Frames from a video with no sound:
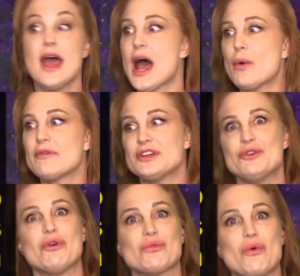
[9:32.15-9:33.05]
However,
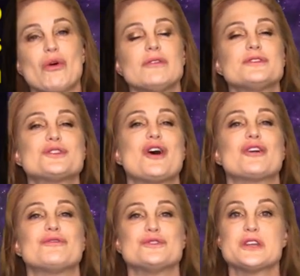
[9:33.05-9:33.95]
you aurora
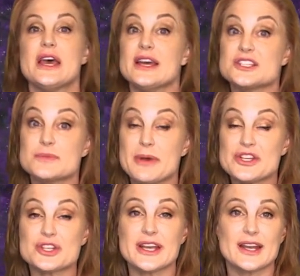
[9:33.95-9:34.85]
photographers,
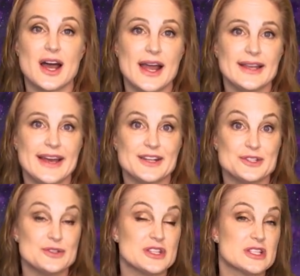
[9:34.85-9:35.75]
especially at high
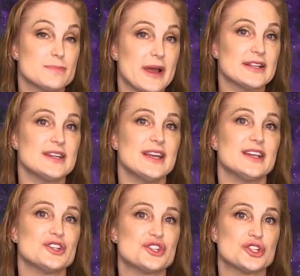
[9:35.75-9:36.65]
latitudes, expect to
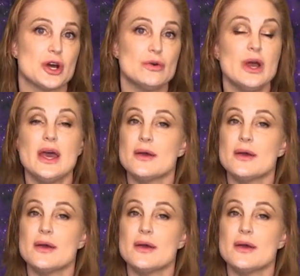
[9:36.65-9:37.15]
get a show.